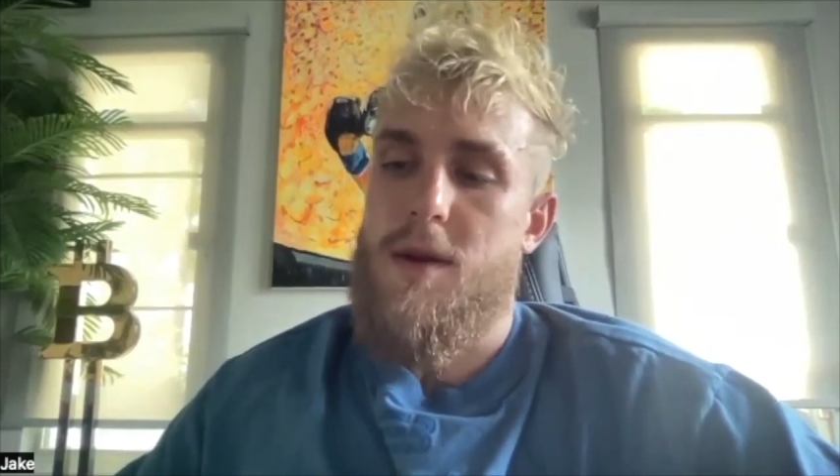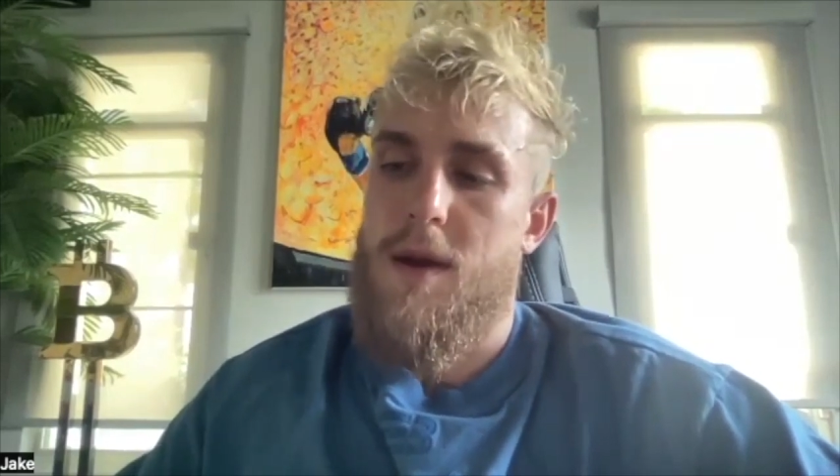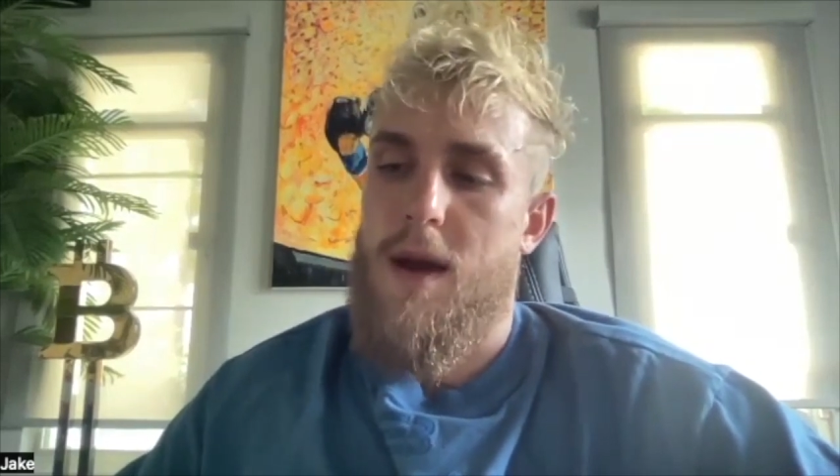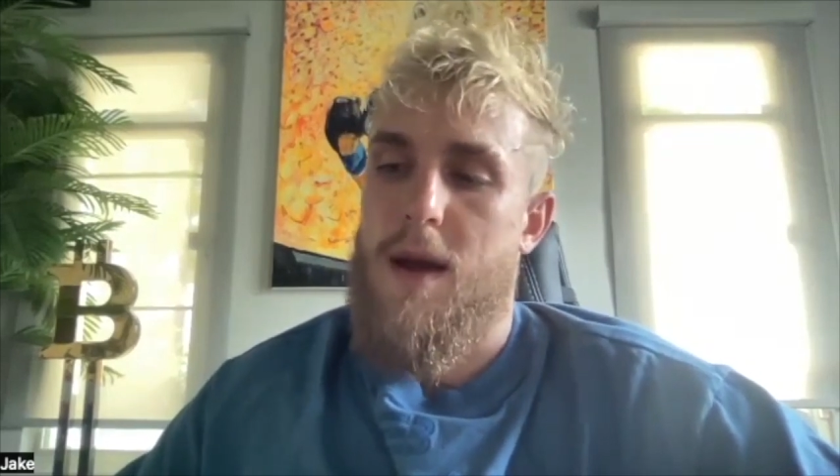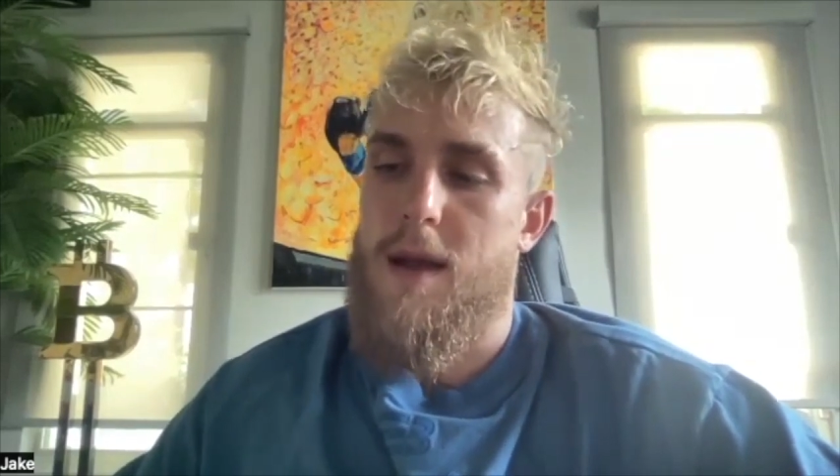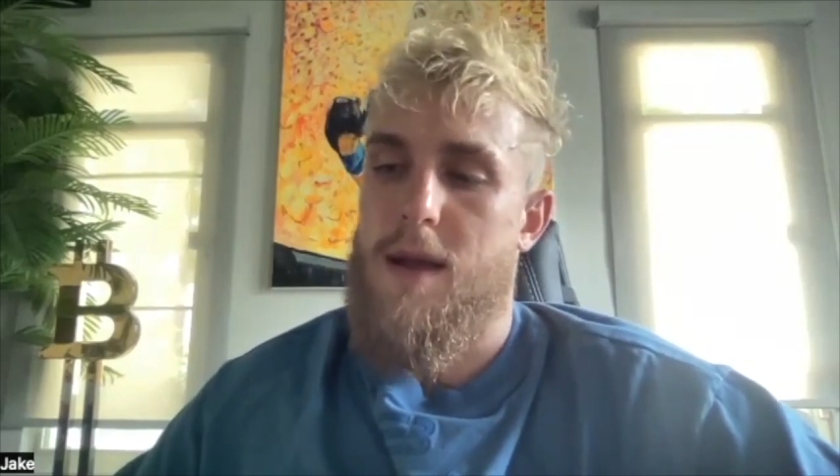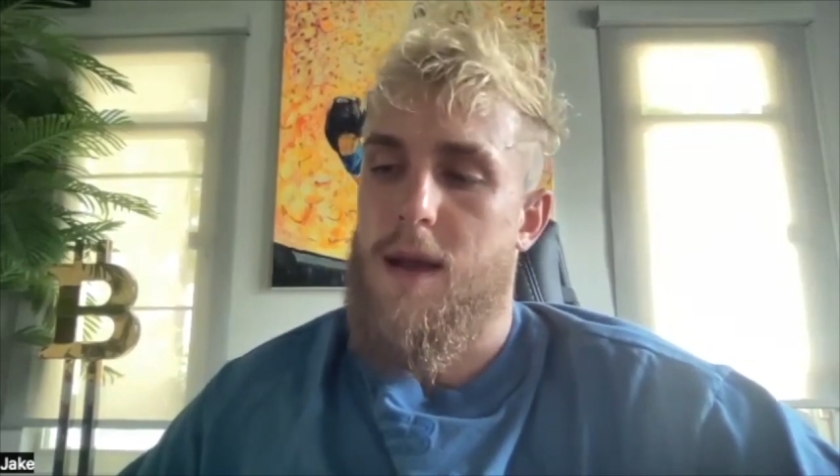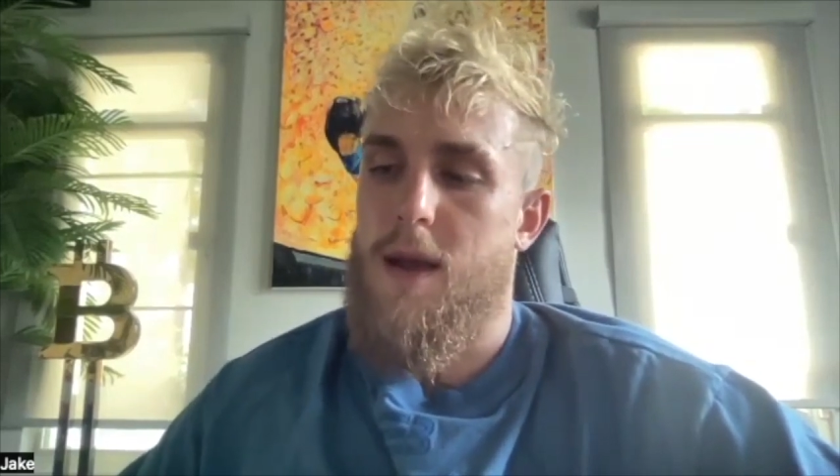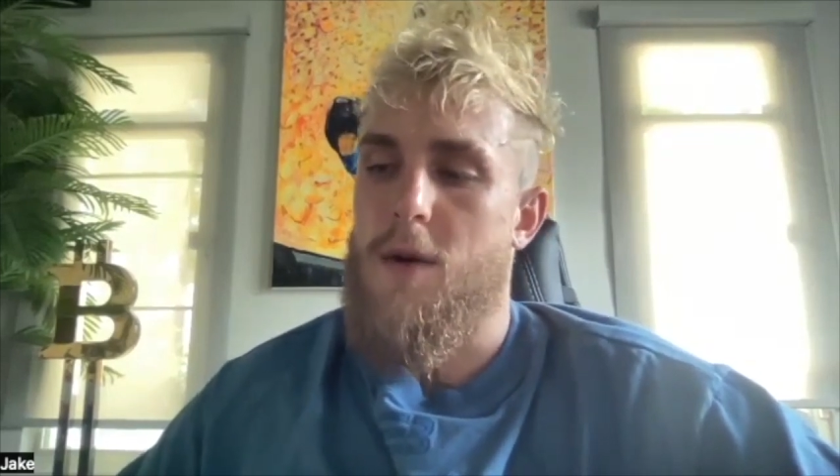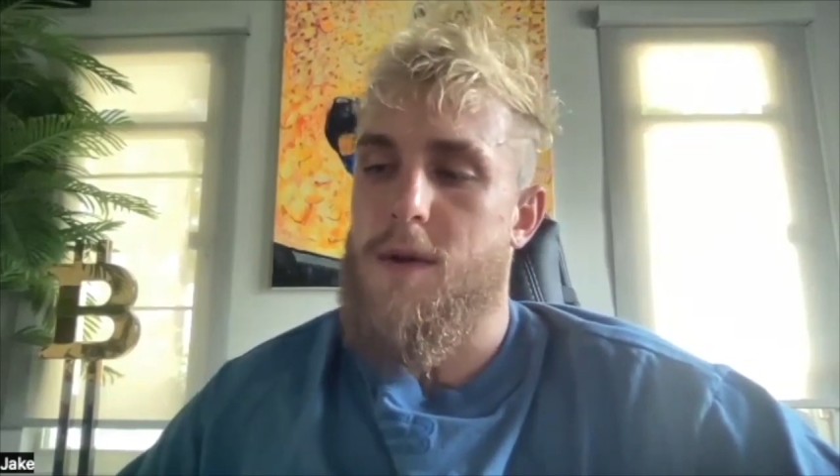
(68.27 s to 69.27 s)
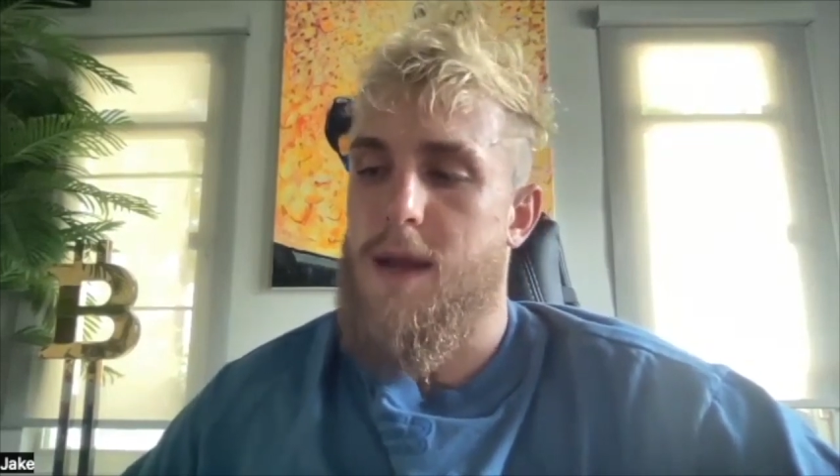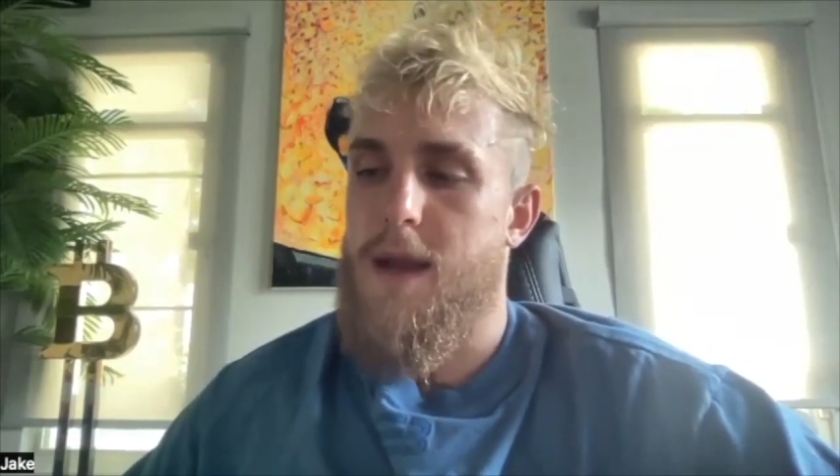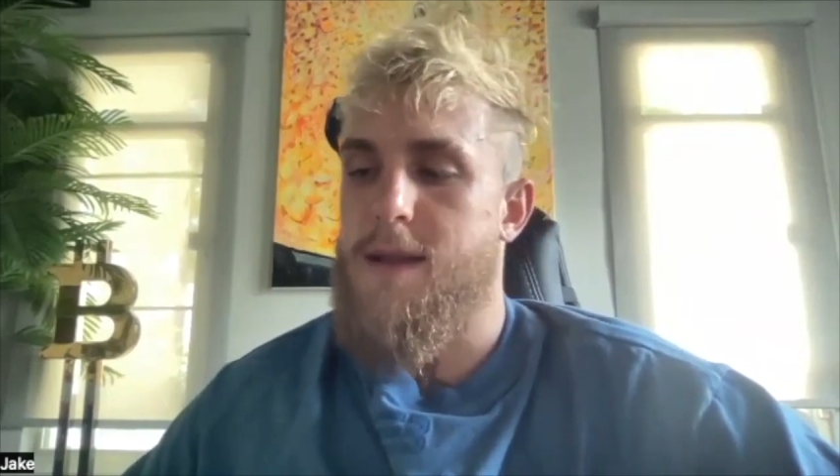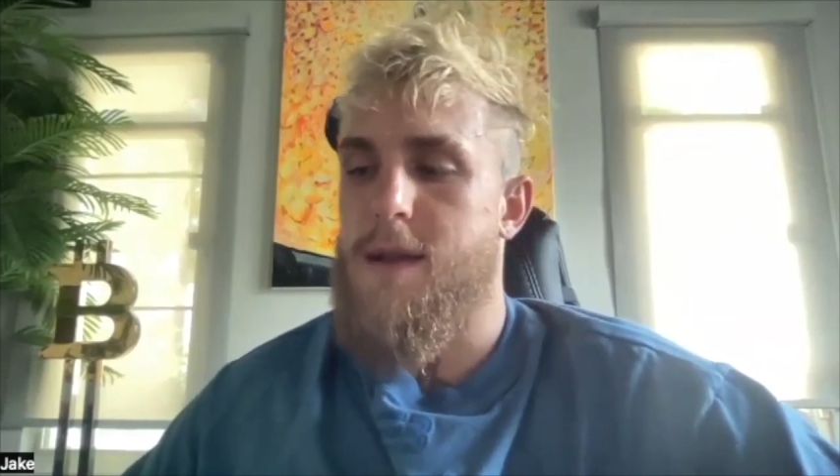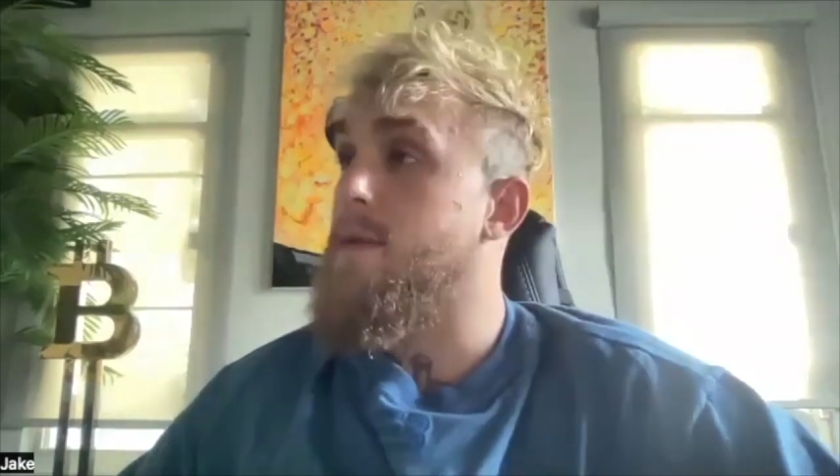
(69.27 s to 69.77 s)
Uh, it, it, goes
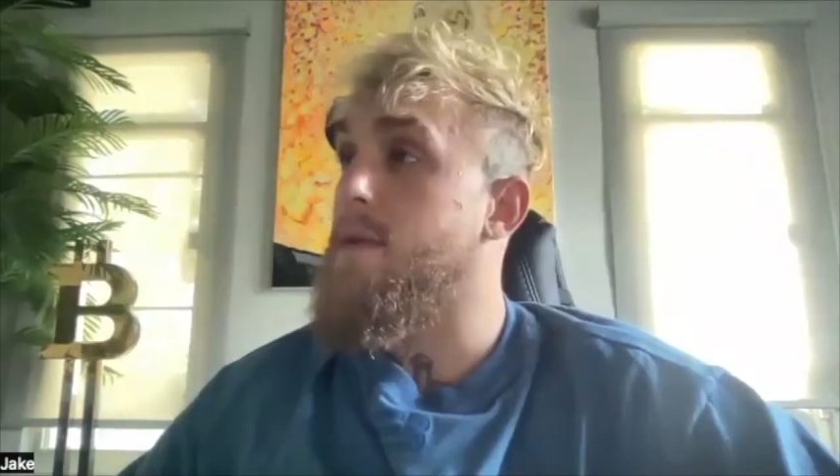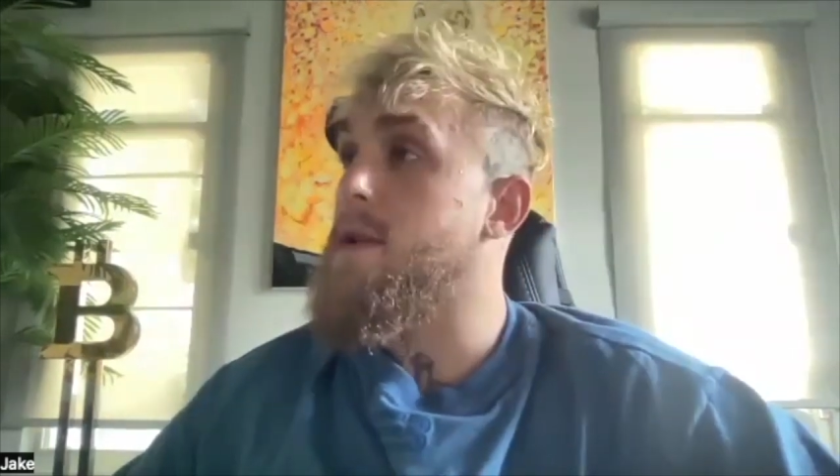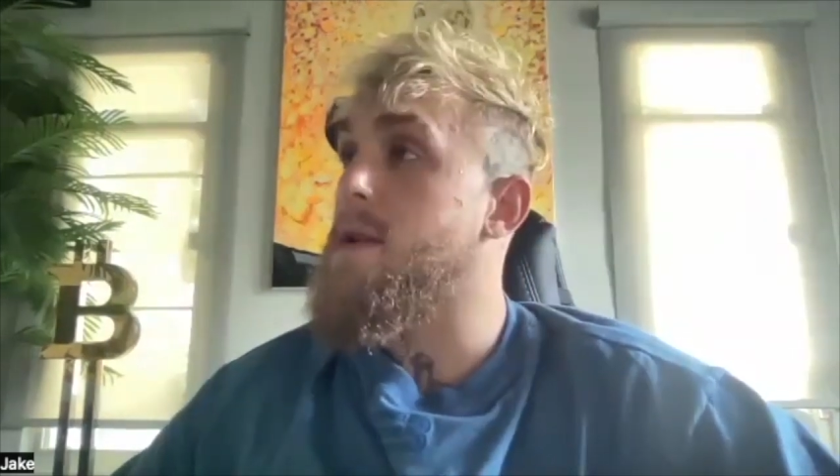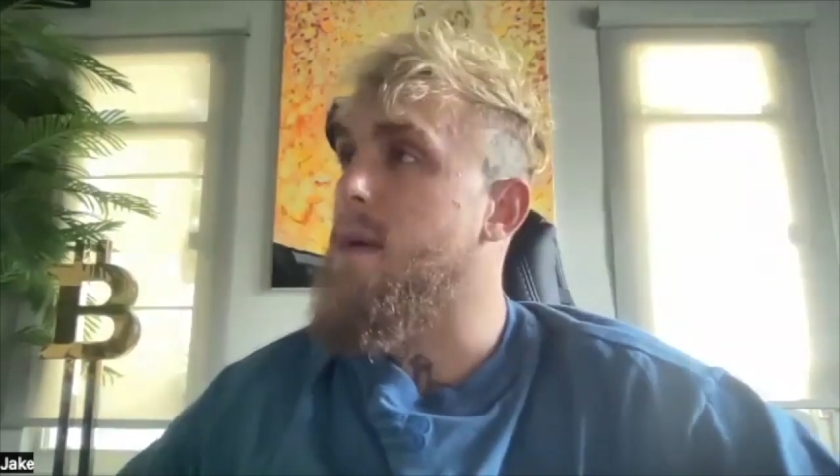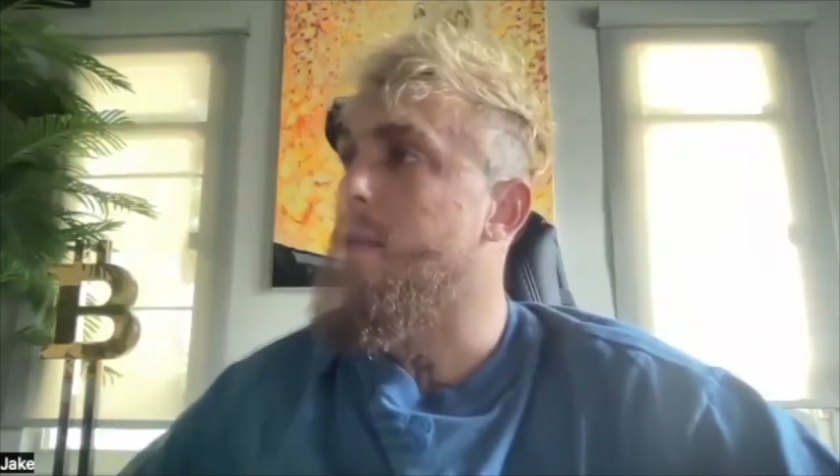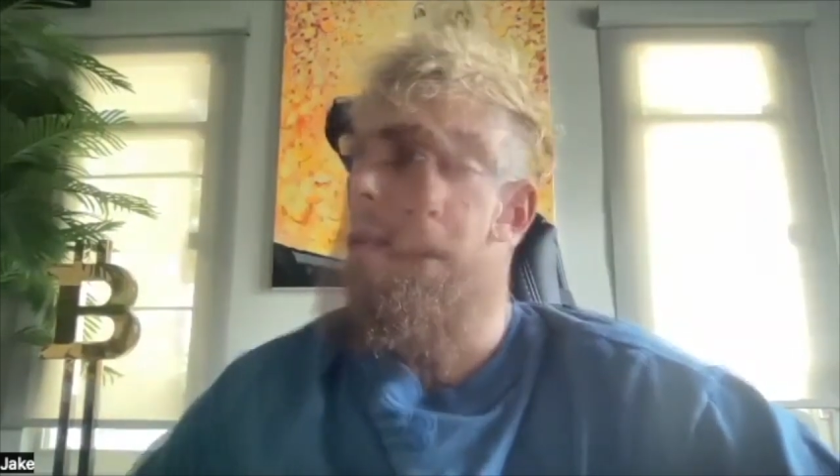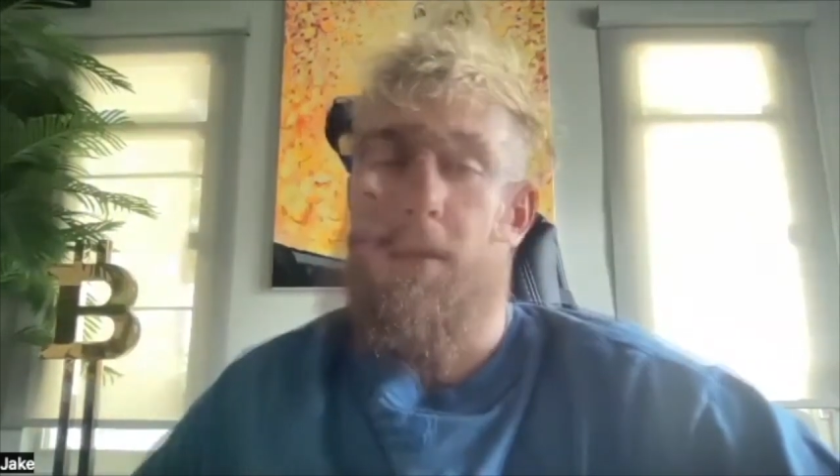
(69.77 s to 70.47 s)
against our First Amendment.